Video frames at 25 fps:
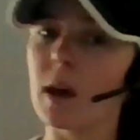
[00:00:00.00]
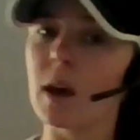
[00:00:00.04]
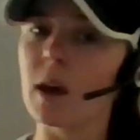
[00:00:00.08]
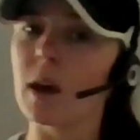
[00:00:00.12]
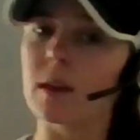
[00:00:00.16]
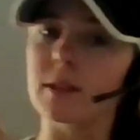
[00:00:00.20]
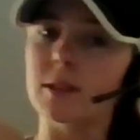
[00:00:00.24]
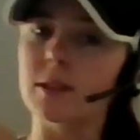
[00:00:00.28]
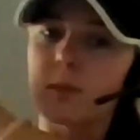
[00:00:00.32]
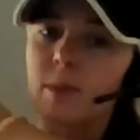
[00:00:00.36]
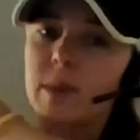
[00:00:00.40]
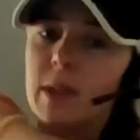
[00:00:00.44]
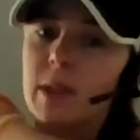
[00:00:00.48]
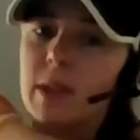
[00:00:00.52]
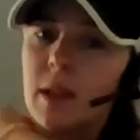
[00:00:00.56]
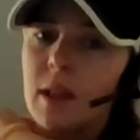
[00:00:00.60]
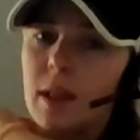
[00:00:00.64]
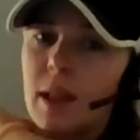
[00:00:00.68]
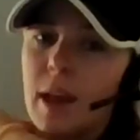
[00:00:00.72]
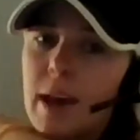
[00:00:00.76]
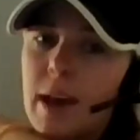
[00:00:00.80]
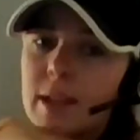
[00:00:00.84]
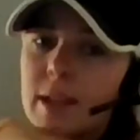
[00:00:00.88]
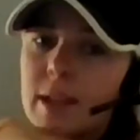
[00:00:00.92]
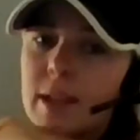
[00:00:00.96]
This will be the
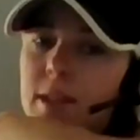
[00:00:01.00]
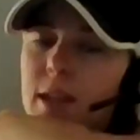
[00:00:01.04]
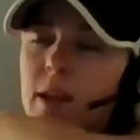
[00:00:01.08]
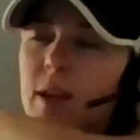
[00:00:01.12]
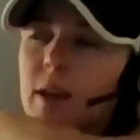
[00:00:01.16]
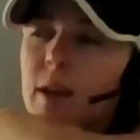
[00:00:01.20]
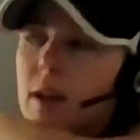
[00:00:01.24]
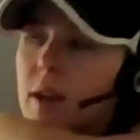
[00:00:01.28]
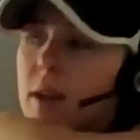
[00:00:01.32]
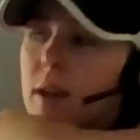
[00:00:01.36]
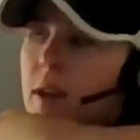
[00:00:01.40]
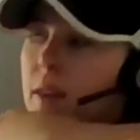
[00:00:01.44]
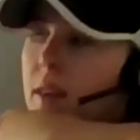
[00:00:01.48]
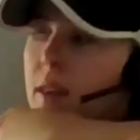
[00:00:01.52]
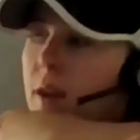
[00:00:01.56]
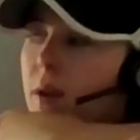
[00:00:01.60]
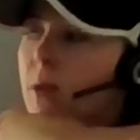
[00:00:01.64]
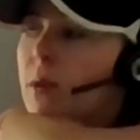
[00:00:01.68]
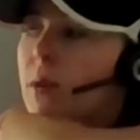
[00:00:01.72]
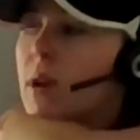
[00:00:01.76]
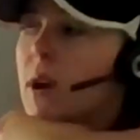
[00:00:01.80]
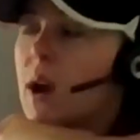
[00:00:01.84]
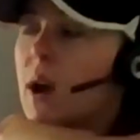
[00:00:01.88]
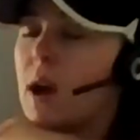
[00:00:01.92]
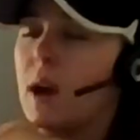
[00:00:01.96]
last area that
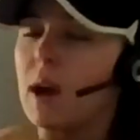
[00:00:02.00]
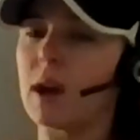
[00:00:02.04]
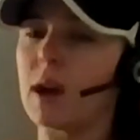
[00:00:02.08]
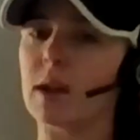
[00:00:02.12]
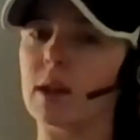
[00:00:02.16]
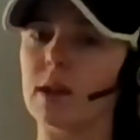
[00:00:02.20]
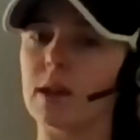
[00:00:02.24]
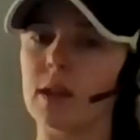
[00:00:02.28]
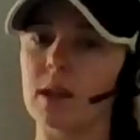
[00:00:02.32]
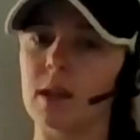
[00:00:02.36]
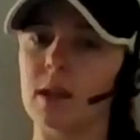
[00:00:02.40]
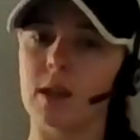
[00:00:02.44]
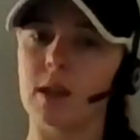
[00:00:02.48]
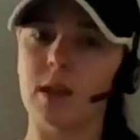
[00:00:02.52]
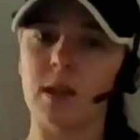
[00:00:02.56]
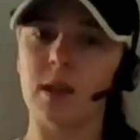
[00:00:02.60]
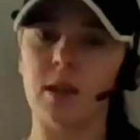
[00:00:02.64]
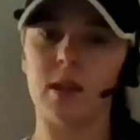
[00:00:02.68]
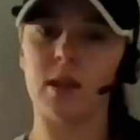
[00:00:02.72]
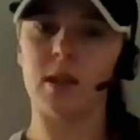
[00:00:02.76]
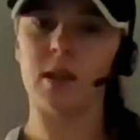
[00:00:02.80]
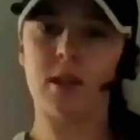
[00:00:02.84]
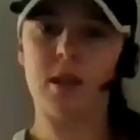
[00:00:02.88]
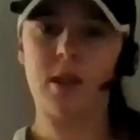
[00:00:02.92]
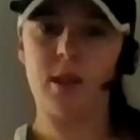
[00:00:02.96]
we're on. You
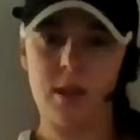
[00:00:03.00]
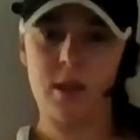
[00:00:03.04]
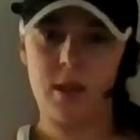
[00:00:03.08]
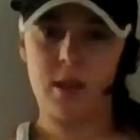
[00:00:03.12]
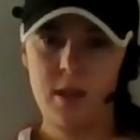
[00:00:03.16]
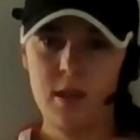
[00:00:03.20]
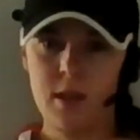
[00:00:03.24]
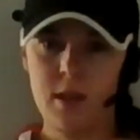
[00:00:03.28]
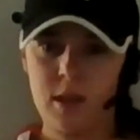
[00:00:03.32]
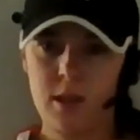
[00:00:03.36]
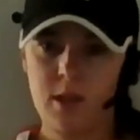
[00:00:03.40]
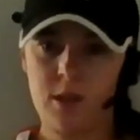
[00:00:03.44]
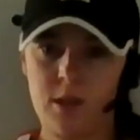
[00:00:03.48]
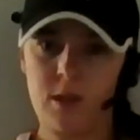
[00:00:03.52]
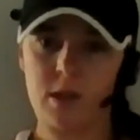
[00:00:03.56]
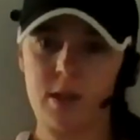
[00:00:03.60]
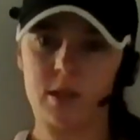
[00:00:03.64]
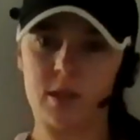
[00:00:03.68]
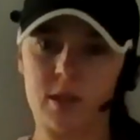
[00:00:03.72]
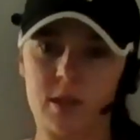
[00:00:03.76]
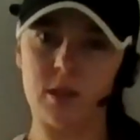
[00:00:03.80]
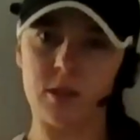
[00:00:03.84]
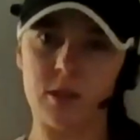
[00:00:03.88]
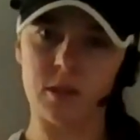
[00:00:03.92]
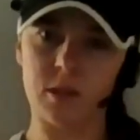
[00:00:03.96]
guys
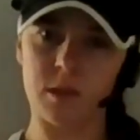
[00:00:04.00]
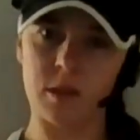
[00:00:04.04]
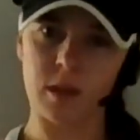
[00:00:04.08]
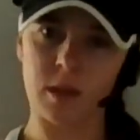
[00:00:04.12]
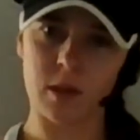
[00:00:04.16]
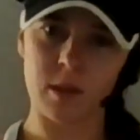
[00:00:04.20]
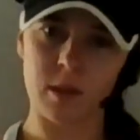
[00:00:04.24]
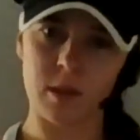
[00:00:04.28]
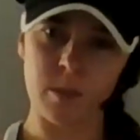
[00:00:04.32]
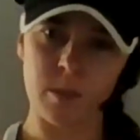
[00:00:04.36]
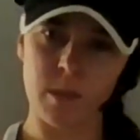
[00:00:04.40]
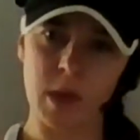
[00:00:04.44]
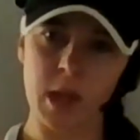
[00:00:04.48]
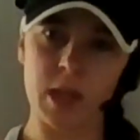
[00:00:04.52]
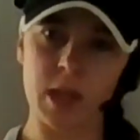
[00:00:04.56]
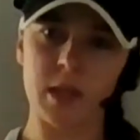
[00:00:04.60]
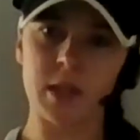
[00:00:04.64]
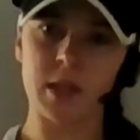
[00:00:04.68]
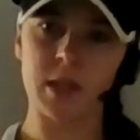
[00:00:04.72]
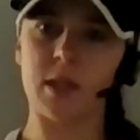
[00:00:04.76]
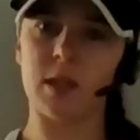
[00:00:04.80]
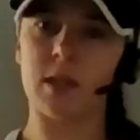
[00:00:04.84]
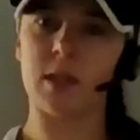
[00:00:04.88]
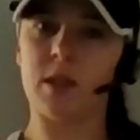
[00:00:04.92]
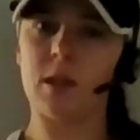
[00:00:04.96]
are doing
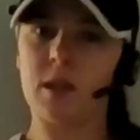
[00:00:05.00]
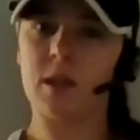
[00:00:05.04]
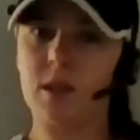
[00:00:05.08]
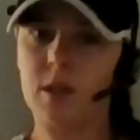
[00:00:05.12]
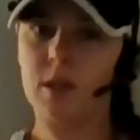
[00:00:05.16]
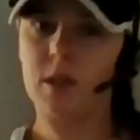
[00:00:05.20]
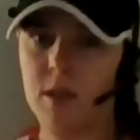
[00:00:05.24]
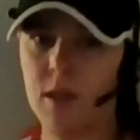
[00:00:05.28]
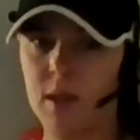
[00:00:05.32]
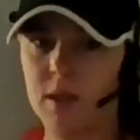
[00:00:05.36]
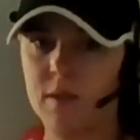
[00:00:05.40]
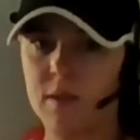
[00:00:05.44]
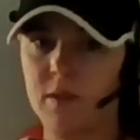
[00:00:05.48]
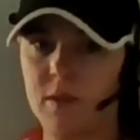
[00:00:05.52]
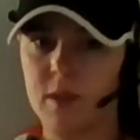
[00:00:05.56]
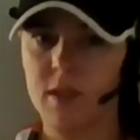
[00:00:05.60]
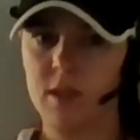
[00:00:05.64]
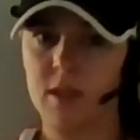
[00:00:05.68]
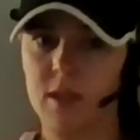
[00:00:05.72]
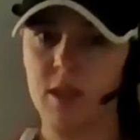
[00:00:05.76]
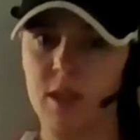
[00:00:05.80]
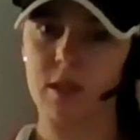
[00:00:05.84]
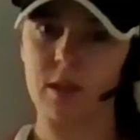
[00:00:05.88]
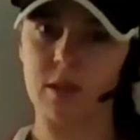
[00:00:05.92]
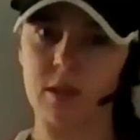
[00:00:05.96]
amazing. Thanks for
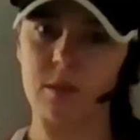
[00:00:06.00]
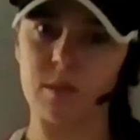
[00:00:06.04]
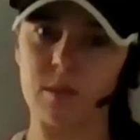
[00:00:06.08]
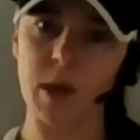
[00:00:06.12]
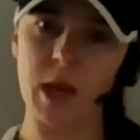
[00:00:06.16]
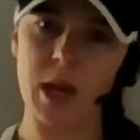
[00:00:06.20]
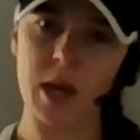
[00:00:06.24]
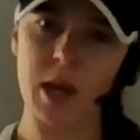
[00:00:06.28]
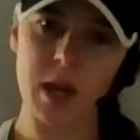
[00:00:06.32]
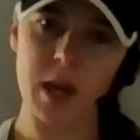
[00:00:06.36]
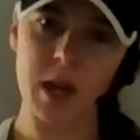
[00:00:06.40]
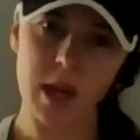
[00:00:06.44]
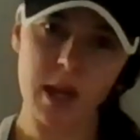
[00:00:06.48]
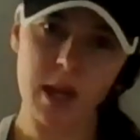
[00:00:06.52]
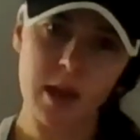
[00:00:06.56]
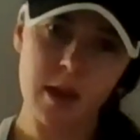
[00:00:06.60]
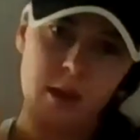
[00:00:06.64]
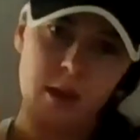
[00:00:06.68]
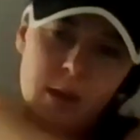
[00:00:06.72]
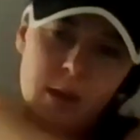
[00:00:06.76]
sticking by.